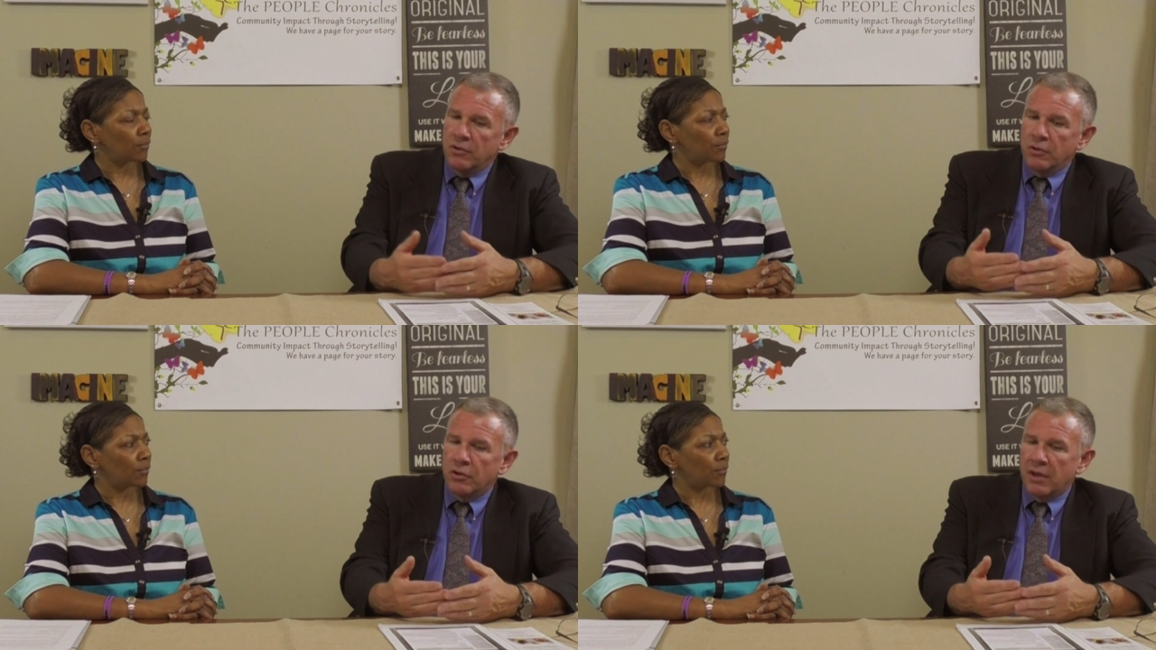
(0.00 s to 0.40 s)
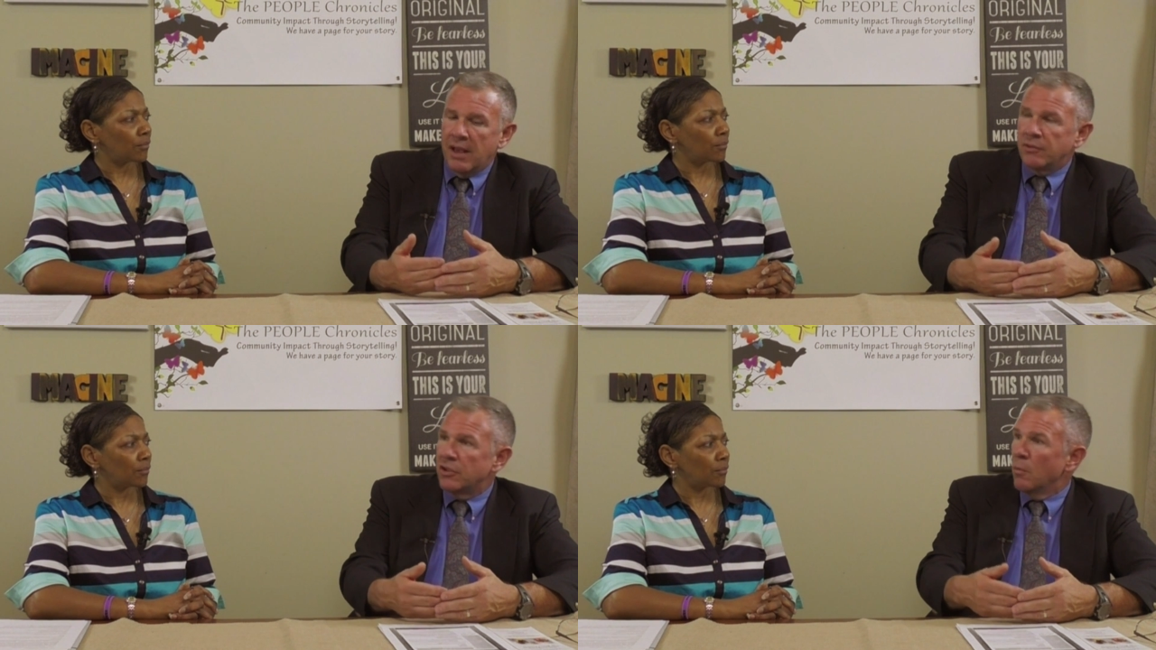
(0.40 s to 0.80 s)
Speaker 1: you could
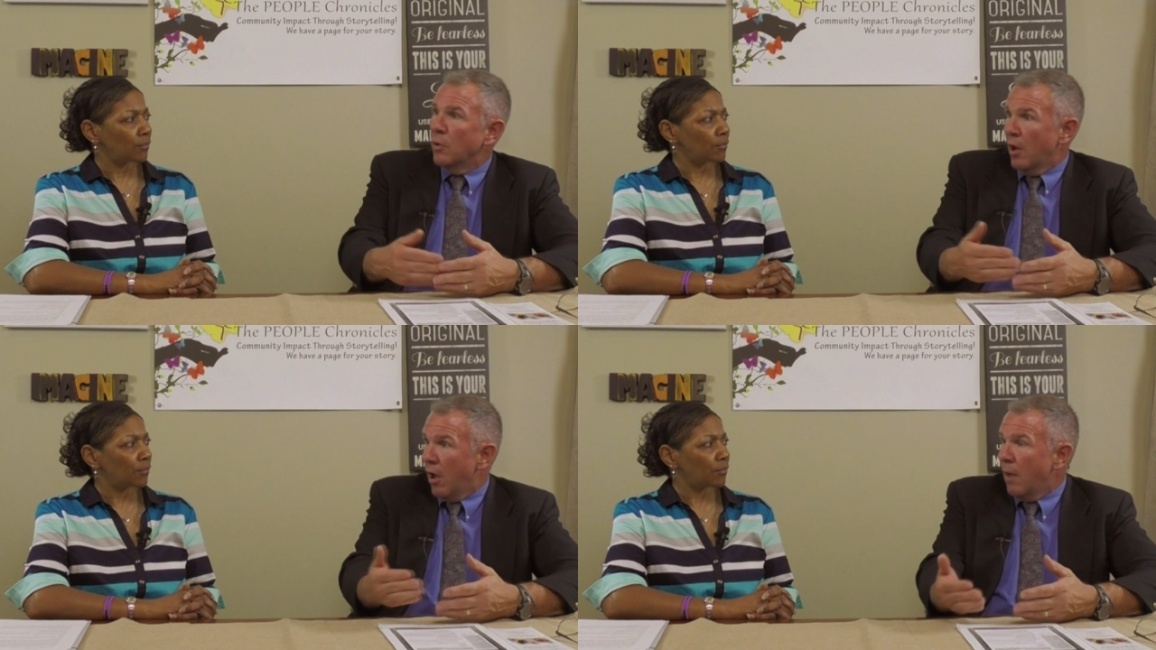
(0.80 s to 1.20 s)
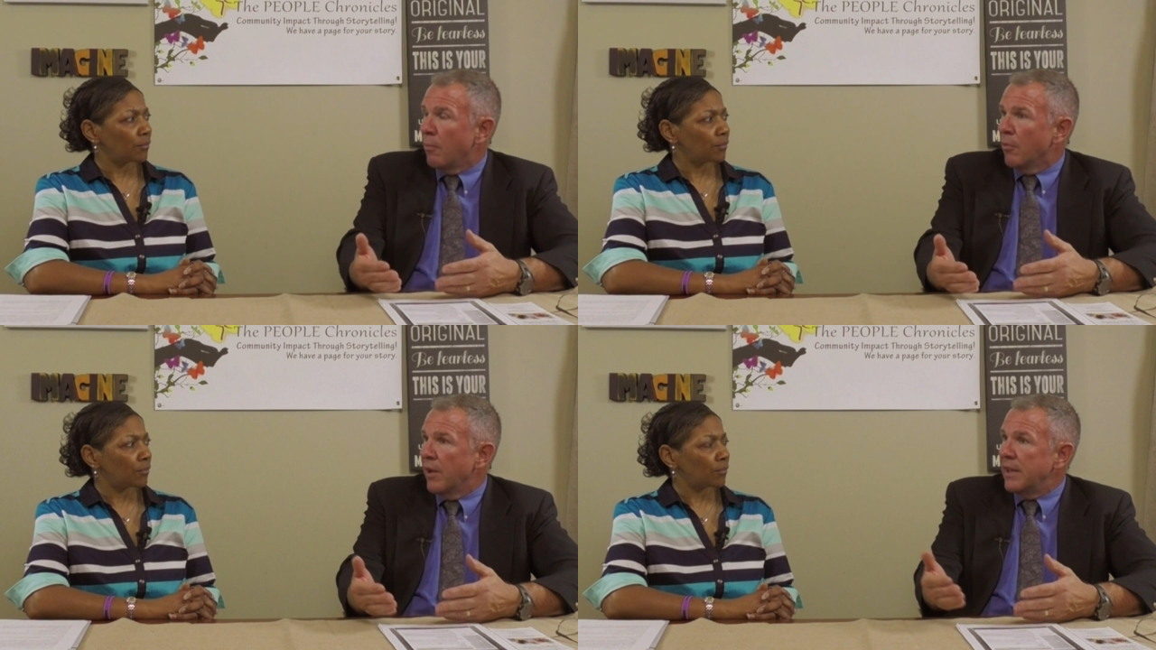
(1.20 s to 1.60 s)
have someone
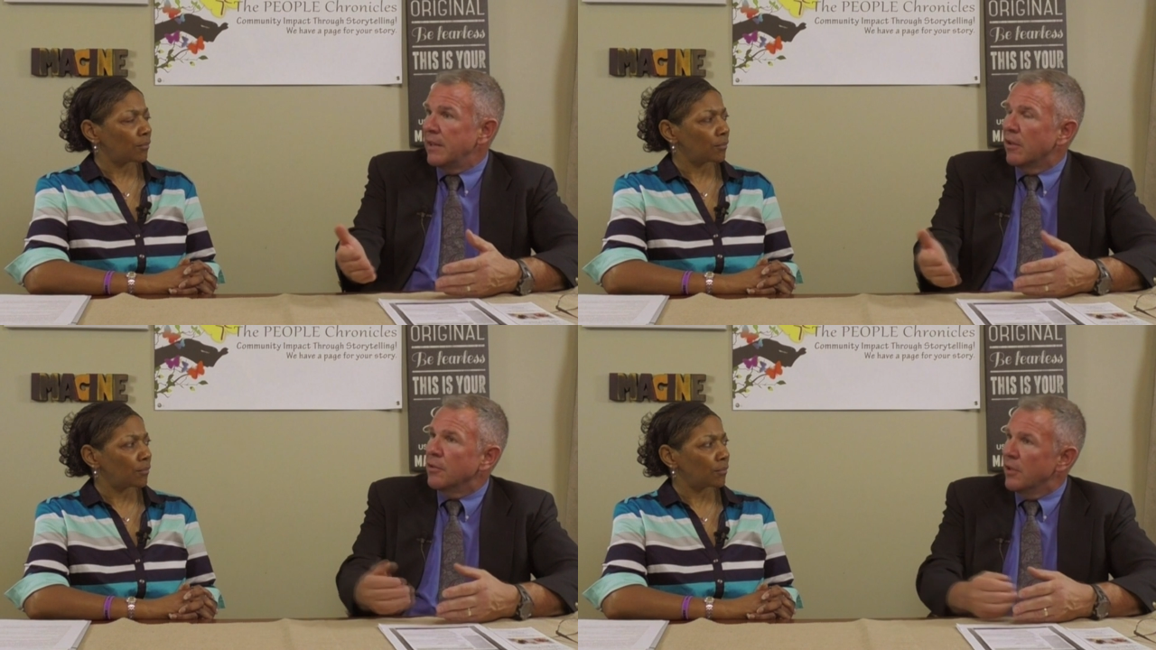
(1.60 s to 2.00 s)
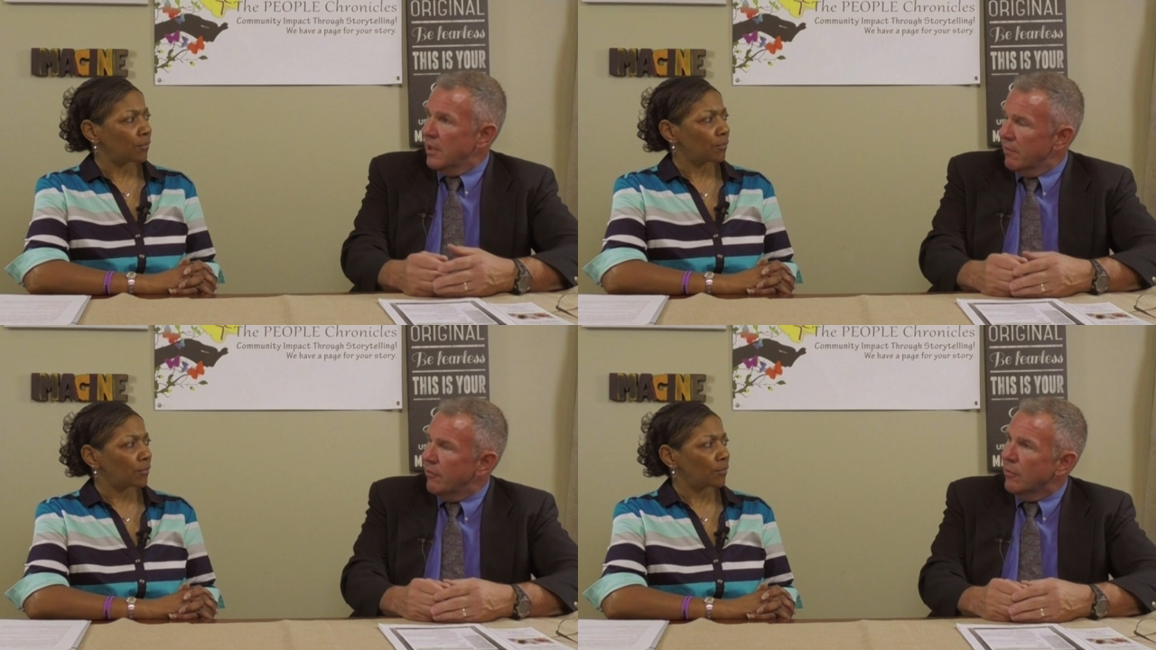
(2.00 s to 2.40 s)
operating under the
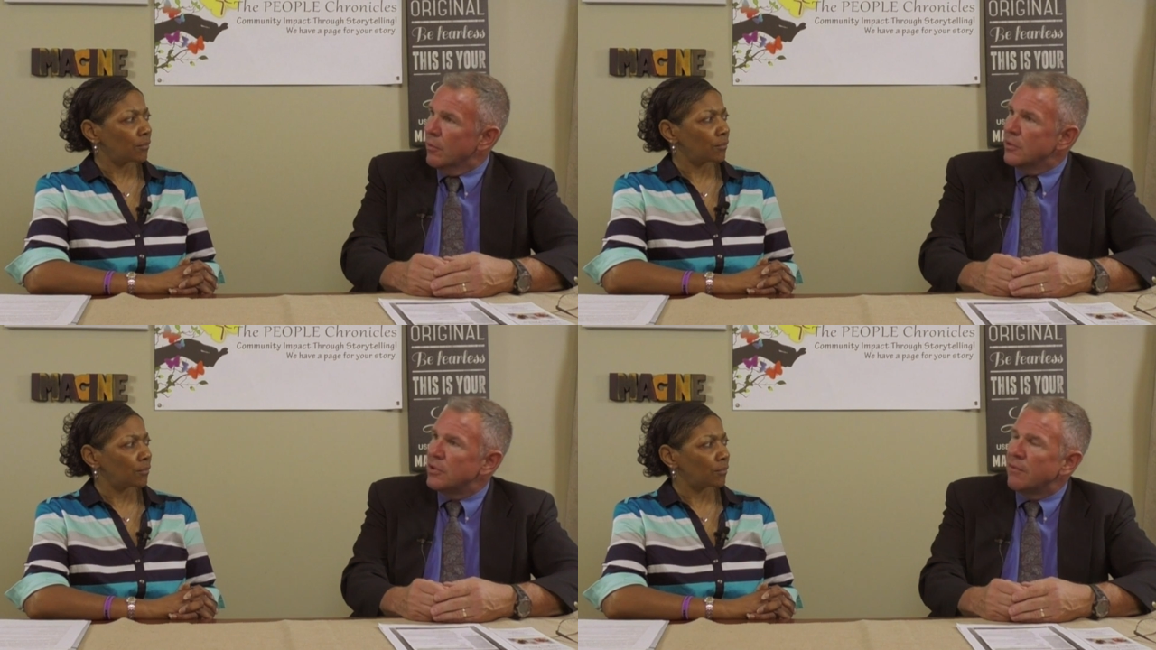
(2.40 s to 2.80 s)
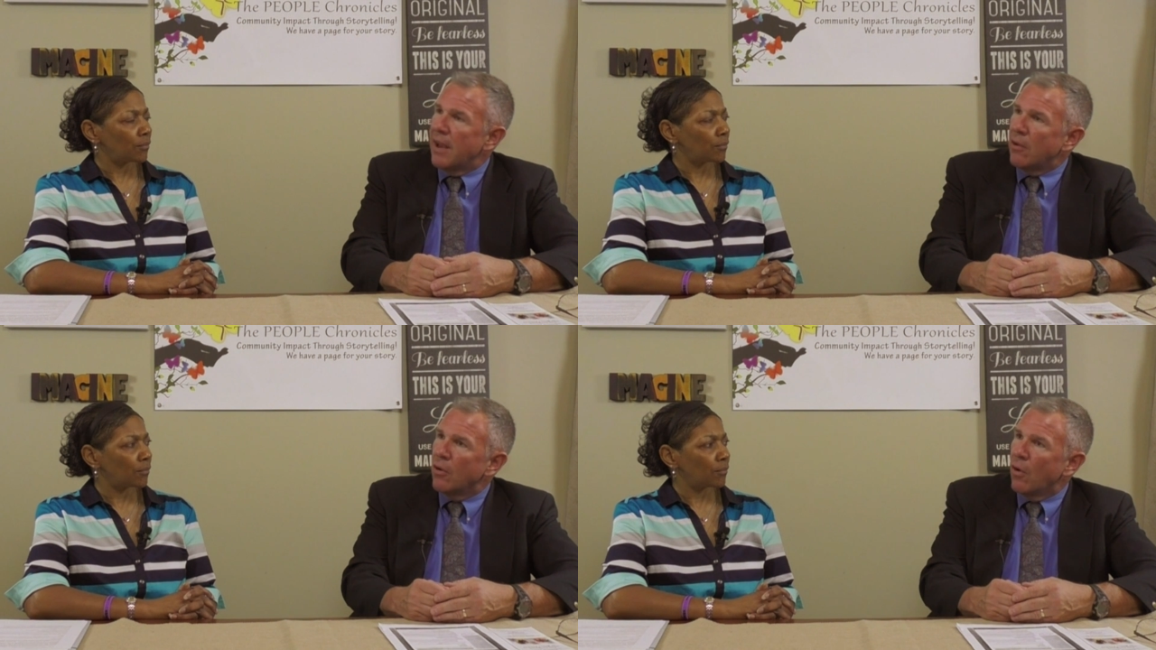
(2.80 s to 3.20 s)
influence of
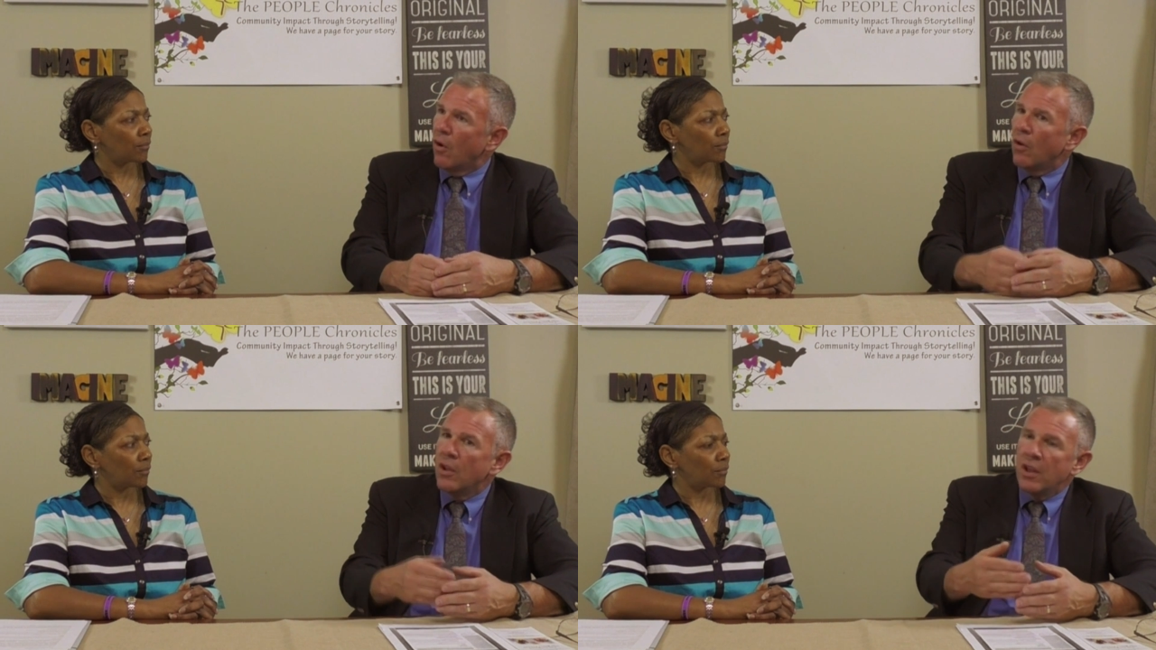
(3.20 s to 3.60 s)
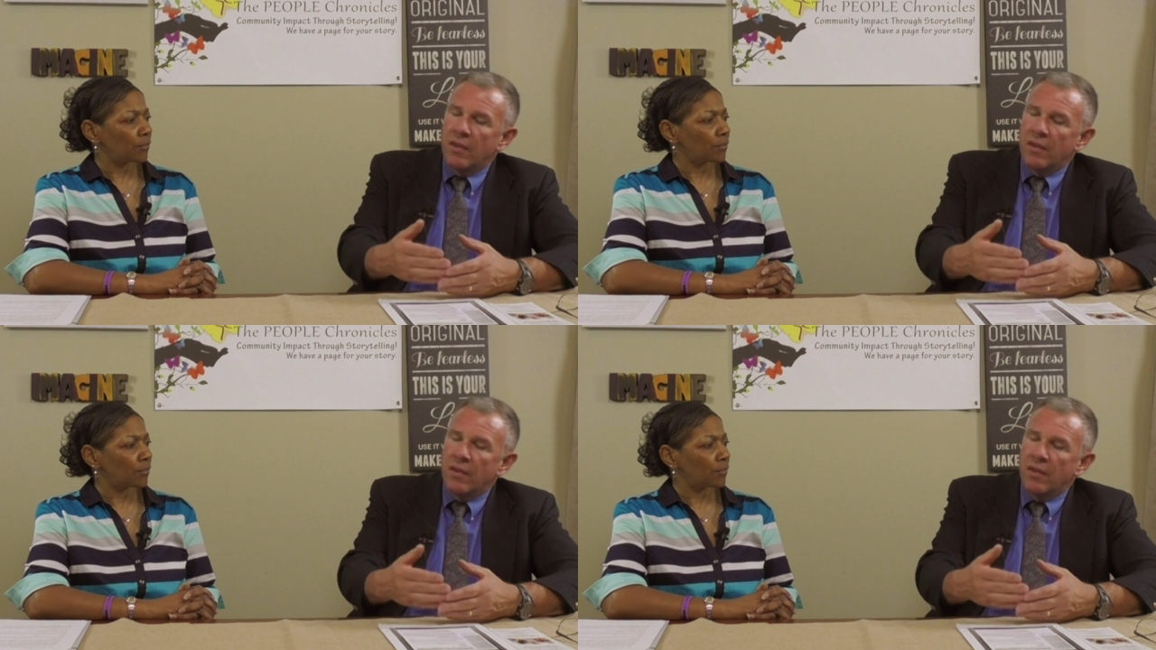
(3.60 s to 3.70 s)
alcohol,